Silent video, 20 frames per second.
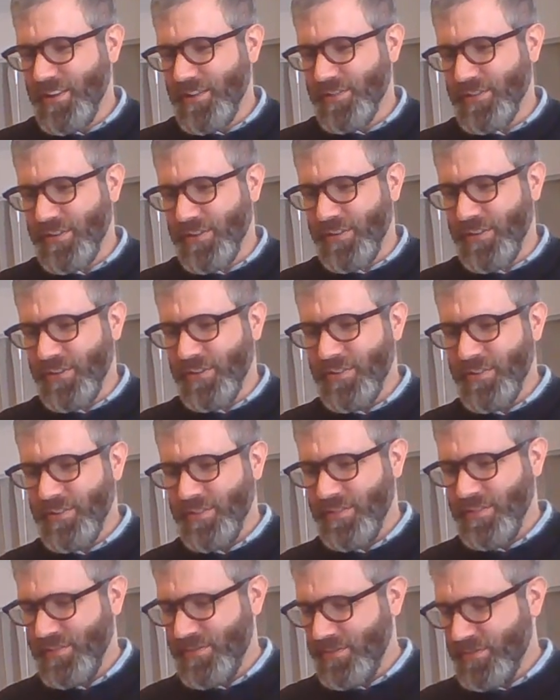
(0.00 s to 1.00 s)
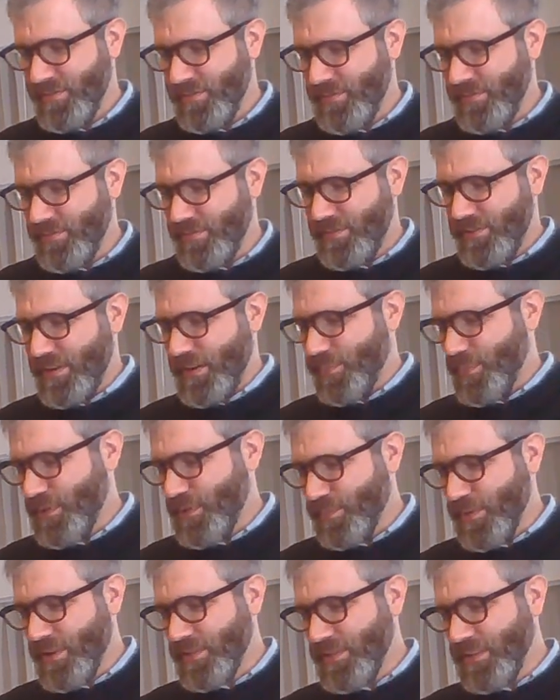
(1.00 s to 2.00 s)
So Japanese
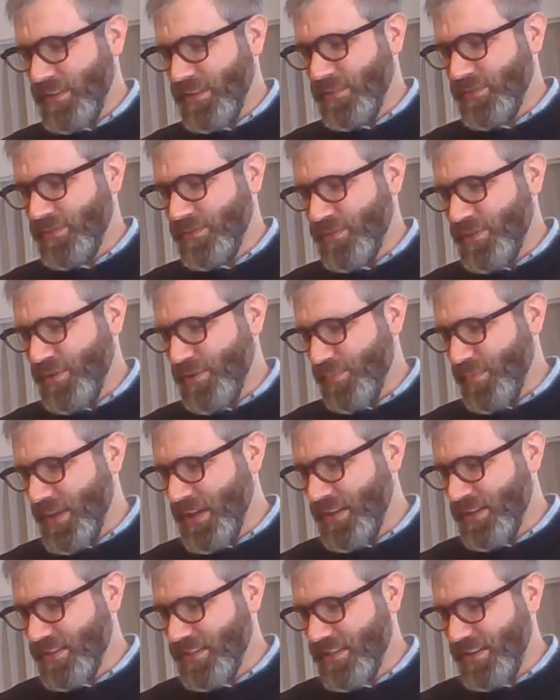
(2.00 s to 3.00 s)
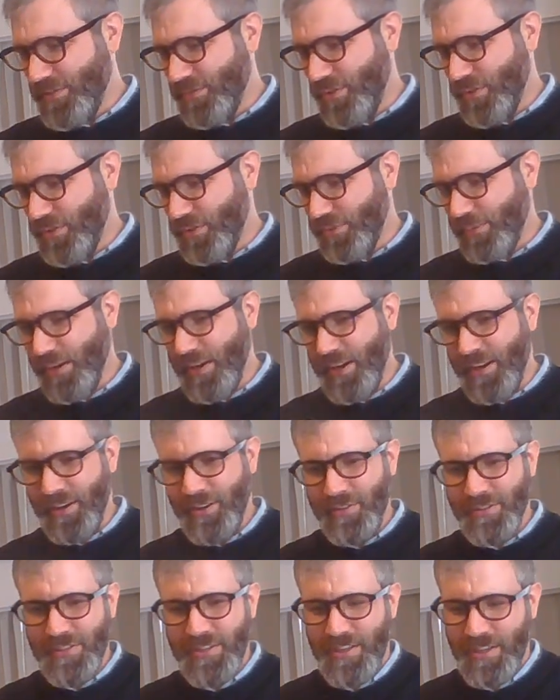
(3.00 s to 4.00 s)
pressing, near mint all
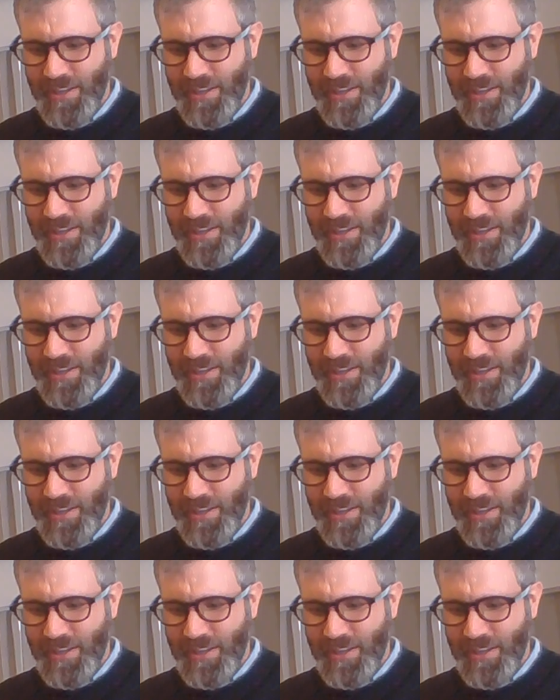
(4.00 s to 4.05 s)
around.